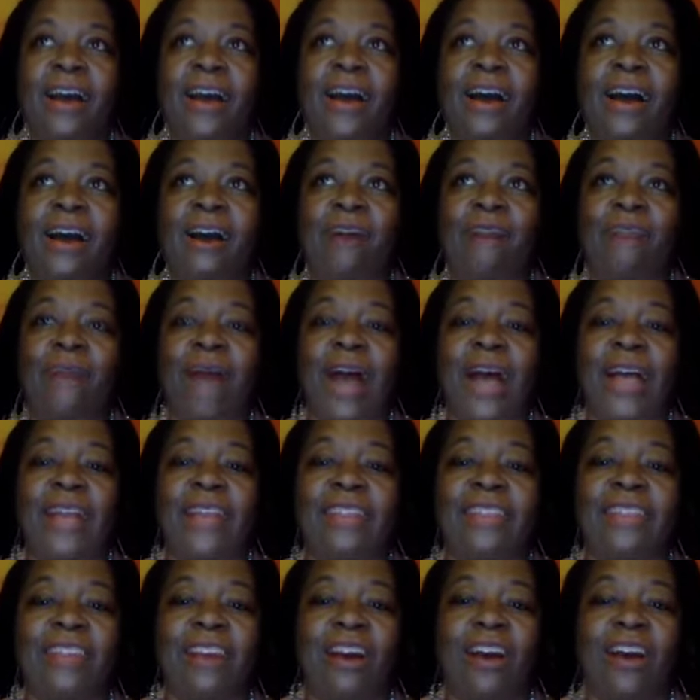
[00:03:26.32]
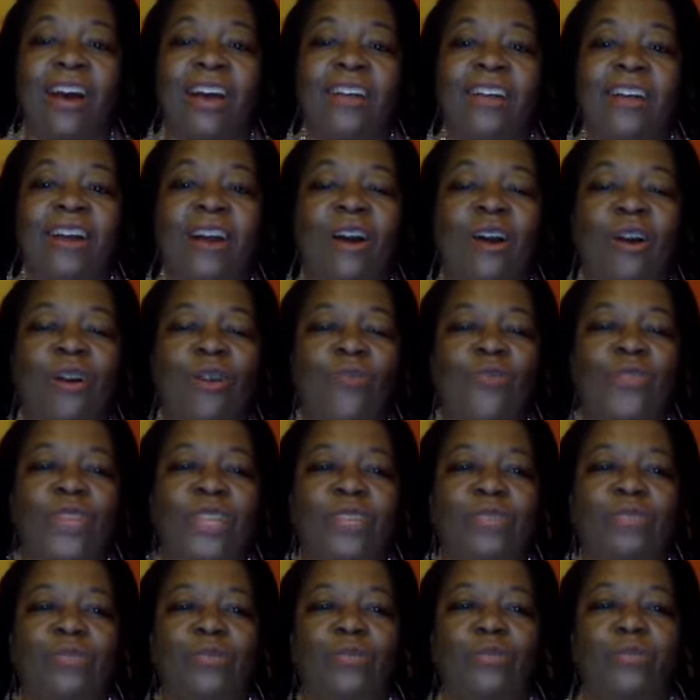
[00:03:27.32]
um, I thought, oh,
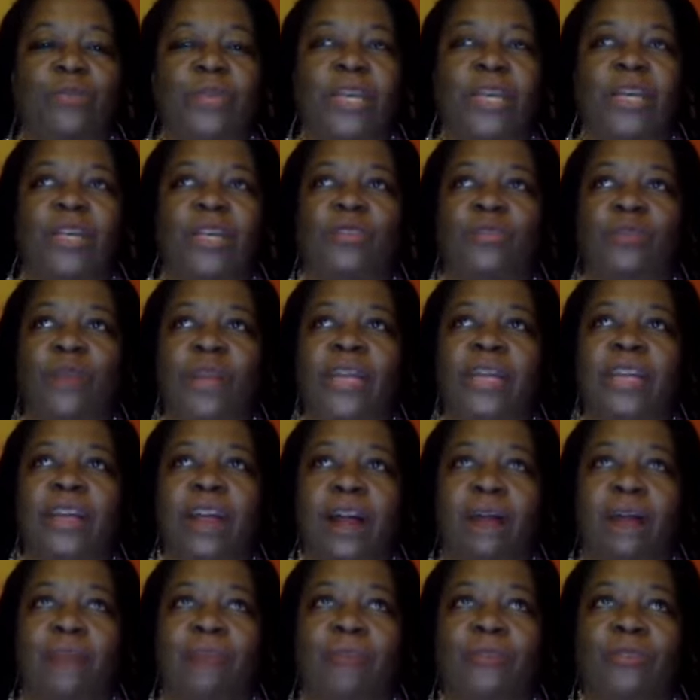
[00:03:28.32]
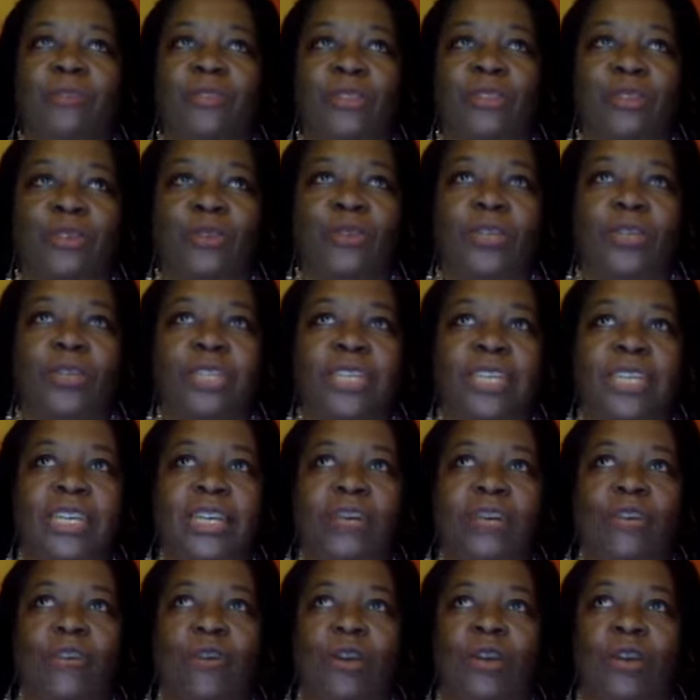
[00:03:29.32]
this would be a great opportunity,
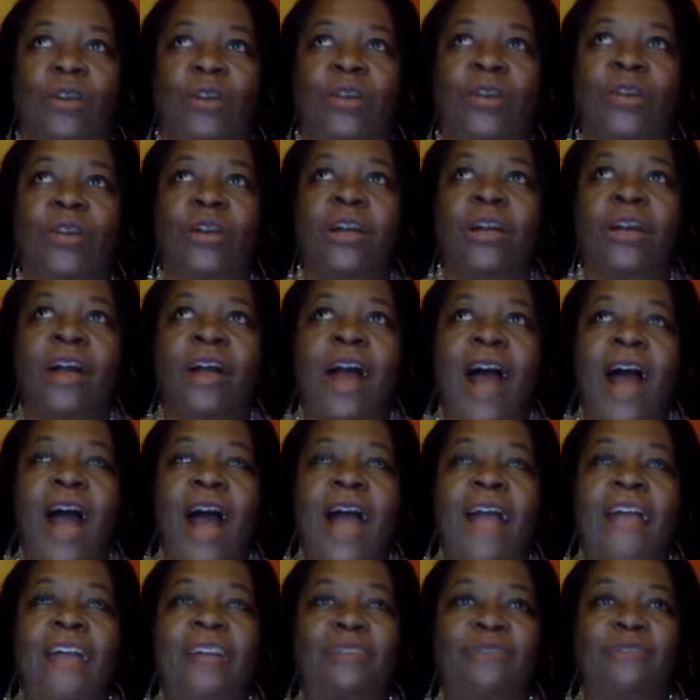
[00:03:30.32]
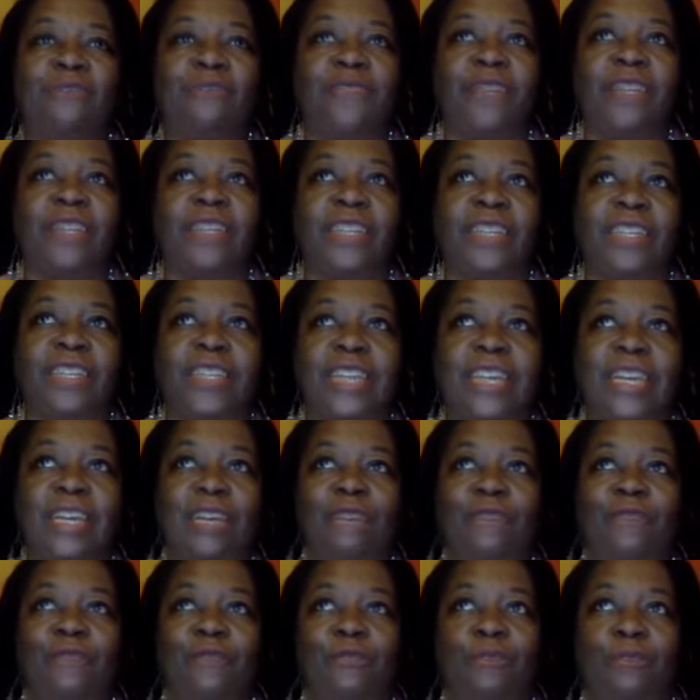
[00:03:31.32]
or I could feel a
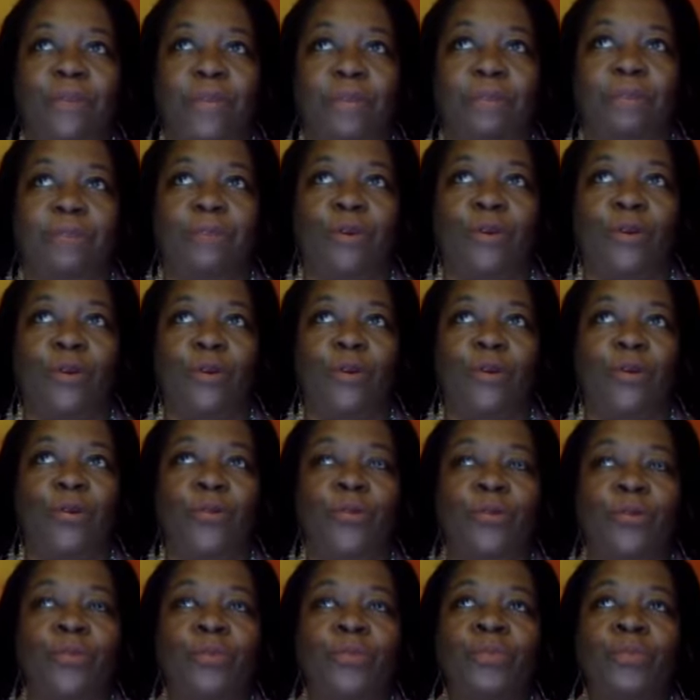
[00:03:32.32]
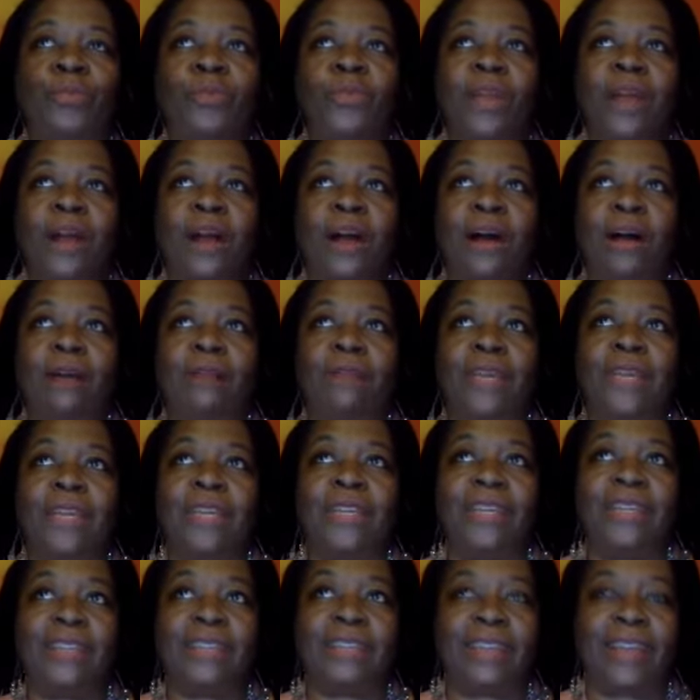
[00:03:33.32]
need for people um, in
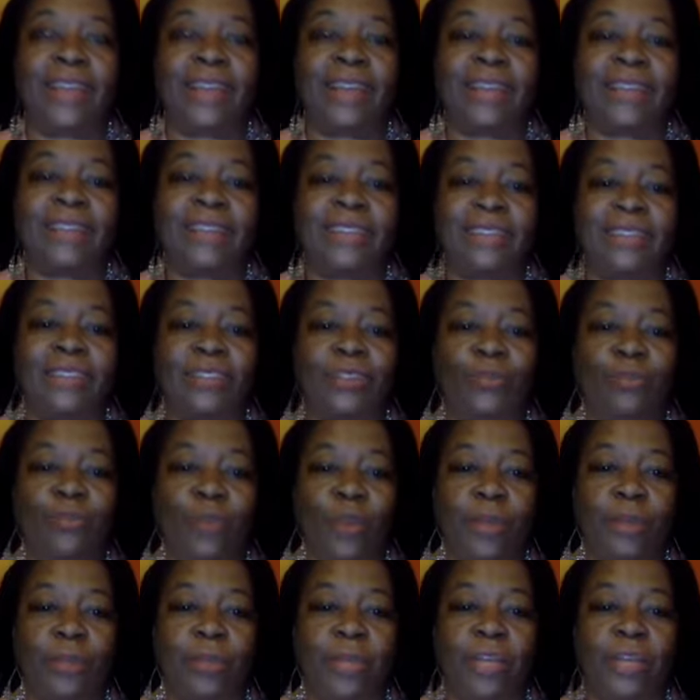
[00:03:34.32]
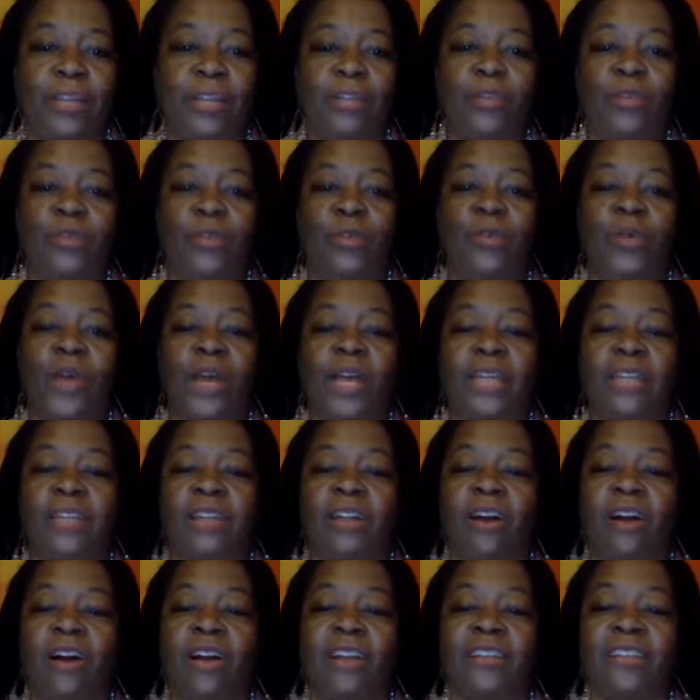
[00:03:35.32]
Atlanta, the women who had
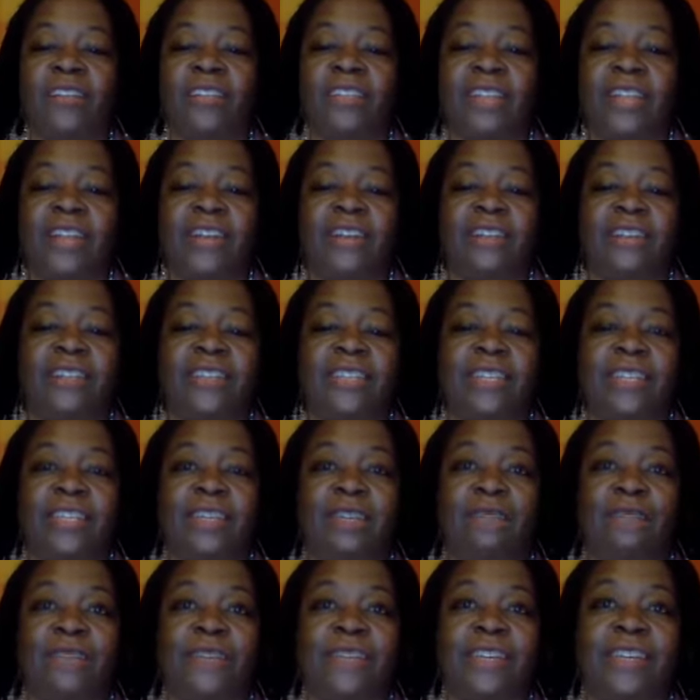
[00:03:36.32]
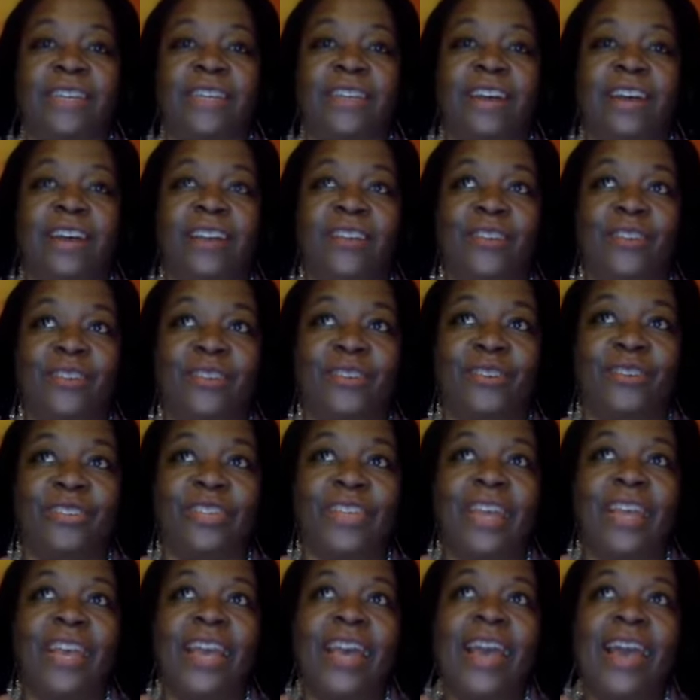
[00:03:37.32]
lost their significant others.
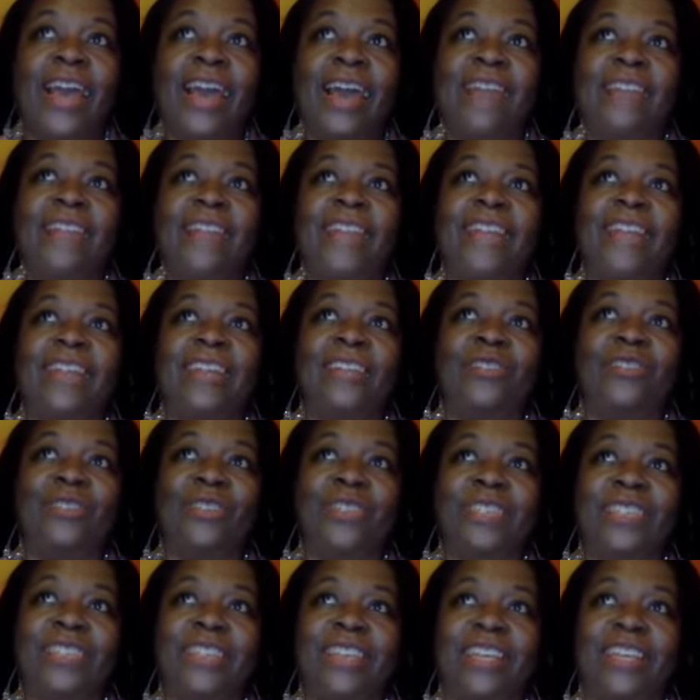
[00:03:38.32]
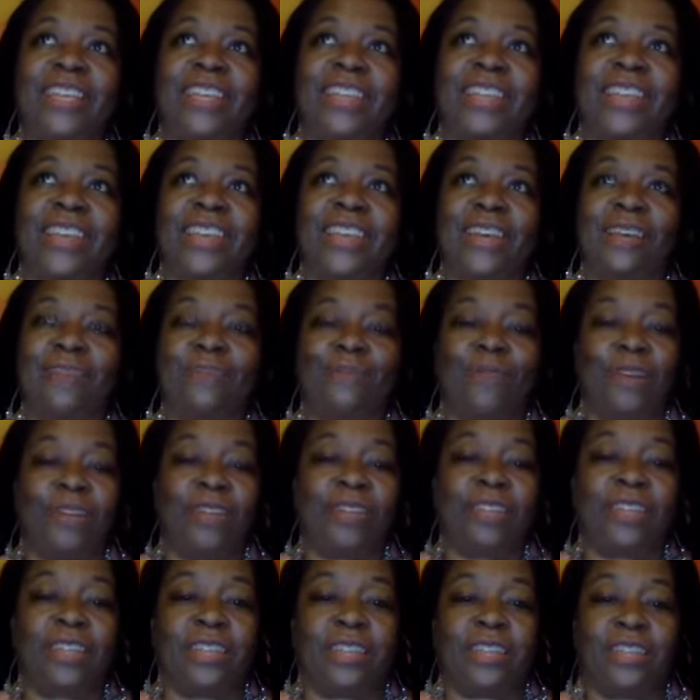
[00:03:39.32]
And the interesting thing
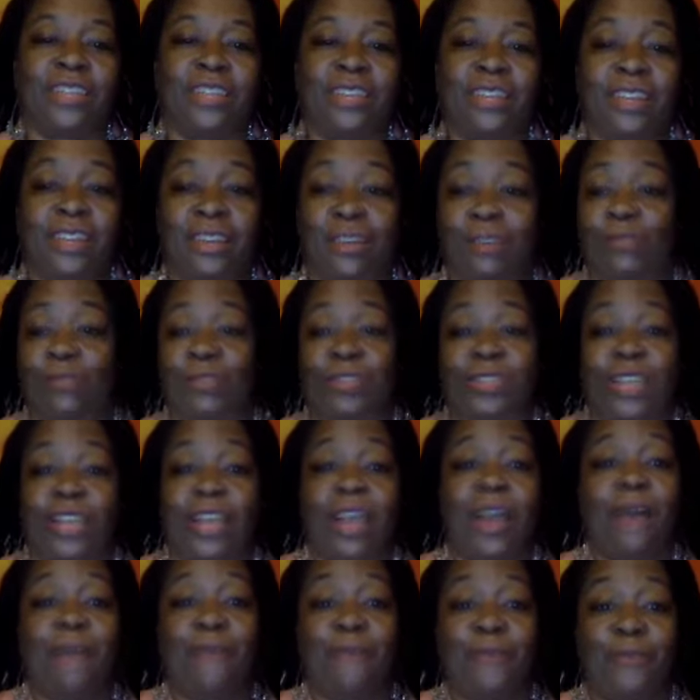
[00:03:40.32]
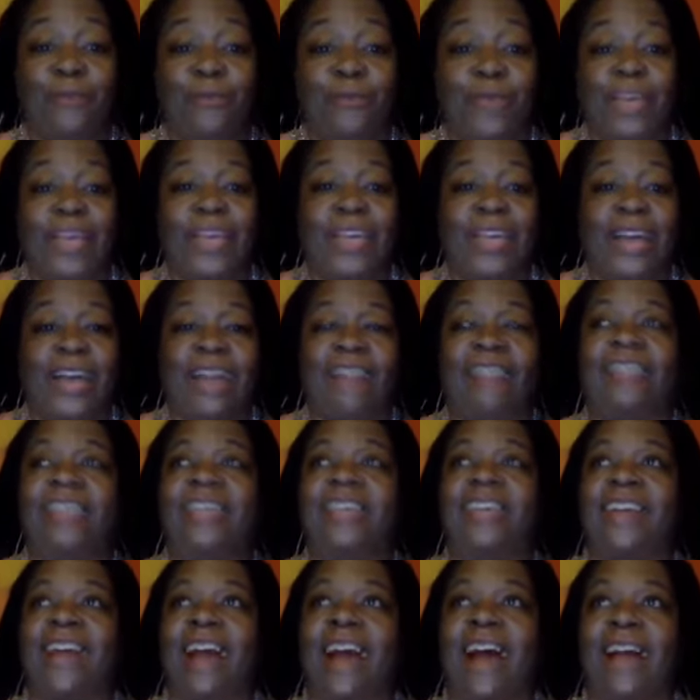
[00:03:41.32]
was that it, it was a help for me. I
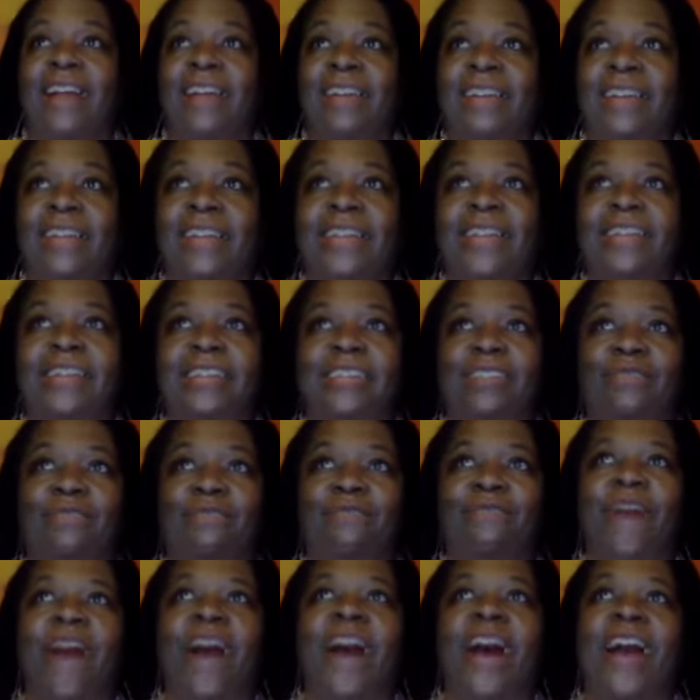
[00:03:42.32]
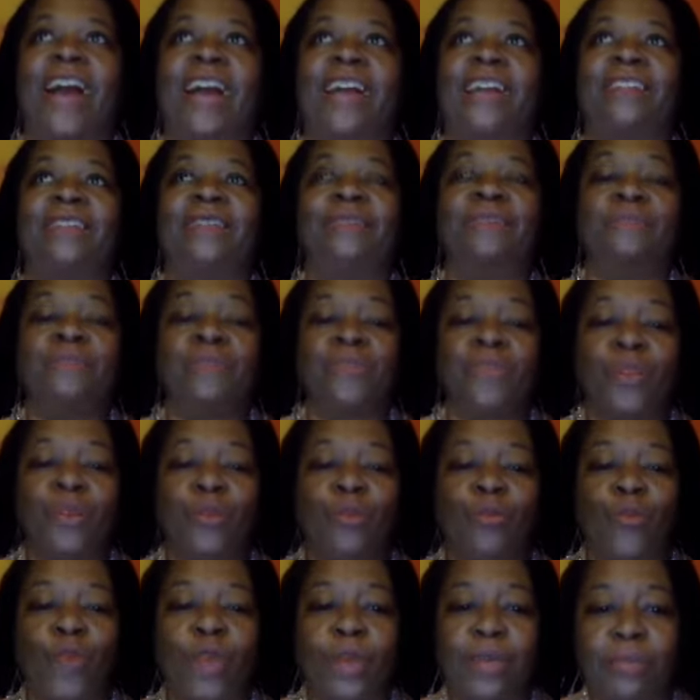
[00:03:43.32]
think I needed to find
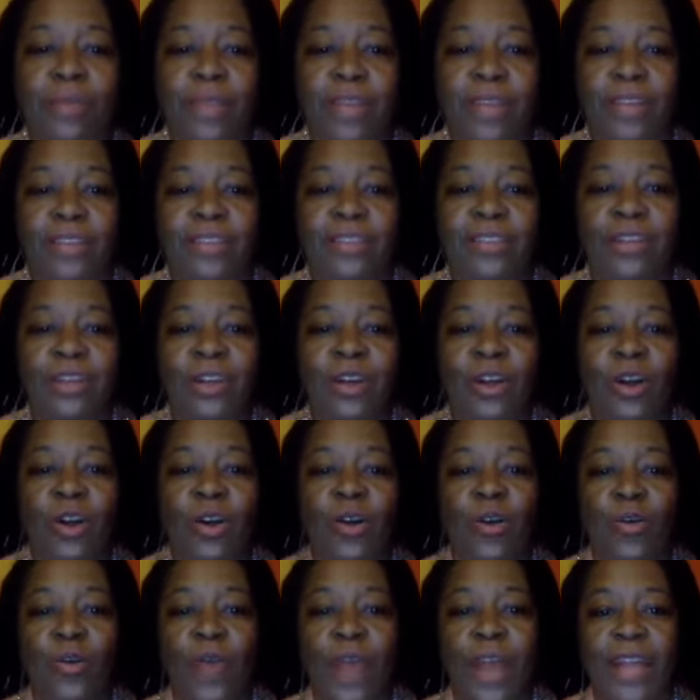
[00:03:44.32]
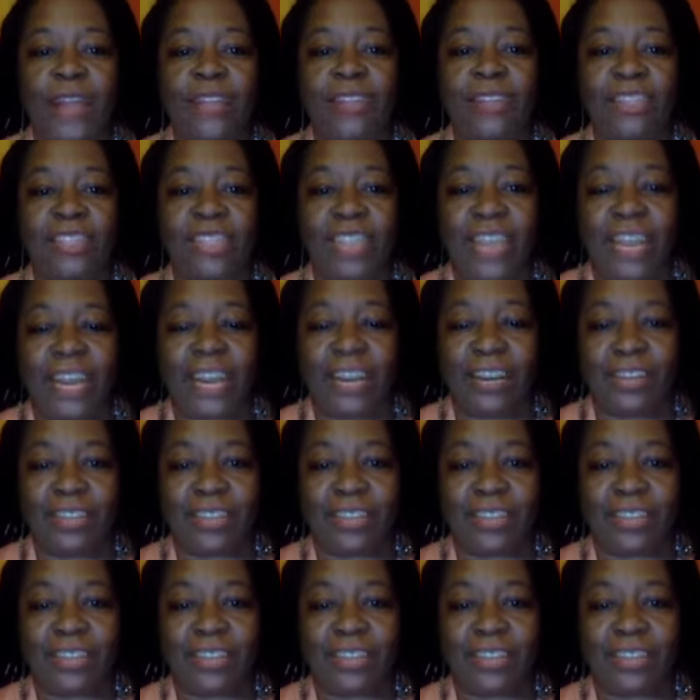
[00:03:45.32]
women who had shared